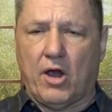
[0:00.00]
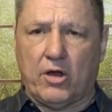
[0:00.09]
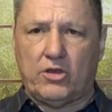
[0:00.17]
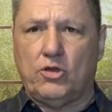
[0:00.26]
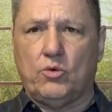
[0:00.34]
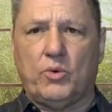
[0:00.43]

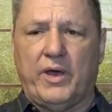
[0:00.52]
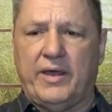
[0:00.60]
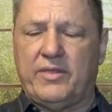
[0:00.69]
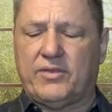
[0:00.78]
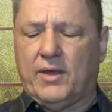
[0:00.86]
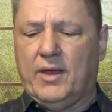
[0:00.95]
argue
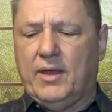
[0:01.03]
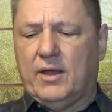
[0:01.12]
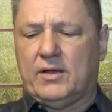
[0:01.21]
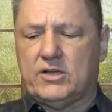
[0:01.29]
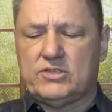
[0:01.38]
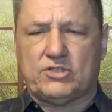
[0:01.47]
with
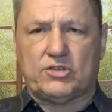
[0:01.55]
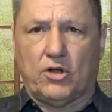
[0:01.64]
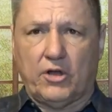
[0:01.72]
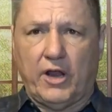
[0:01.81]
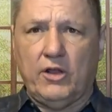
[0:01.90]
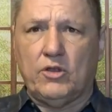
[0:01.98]

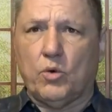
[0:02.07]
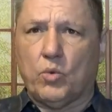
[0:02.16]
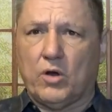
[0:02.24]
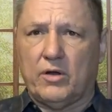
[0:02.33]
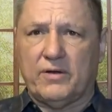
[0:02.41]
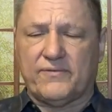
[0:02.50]
concerning the
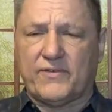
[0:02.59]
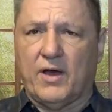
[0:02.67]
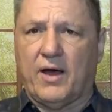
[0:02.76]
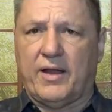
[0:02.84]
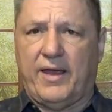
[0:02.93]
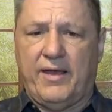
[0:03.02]
Word of
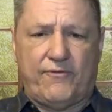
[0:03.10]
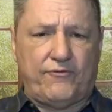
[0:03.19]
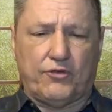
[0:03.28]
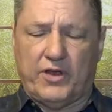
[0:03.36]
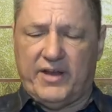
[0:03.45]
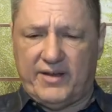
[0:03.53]
God
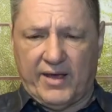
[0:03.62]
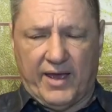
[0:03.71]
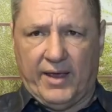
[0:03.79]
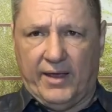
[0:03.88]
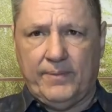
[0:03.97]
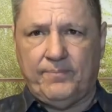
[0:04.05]
every
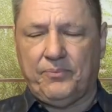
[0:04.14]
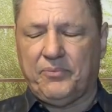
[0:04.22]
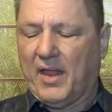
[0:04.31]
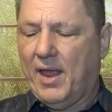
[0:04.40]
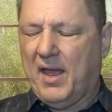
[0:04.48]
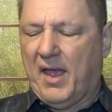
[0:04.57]
day.
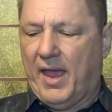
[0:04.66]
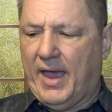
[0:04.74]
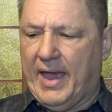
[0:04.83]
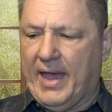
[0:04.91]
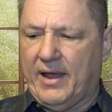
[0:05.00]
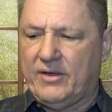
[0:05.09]

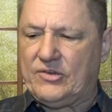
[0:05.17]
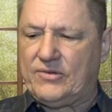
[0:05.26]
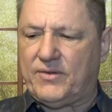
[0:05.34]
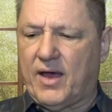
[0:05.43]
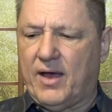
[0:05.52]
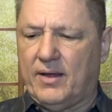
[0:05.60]
And
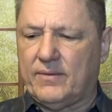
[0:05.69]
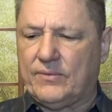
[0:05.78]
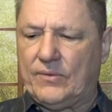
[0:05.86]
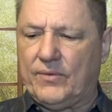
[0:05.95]
uh,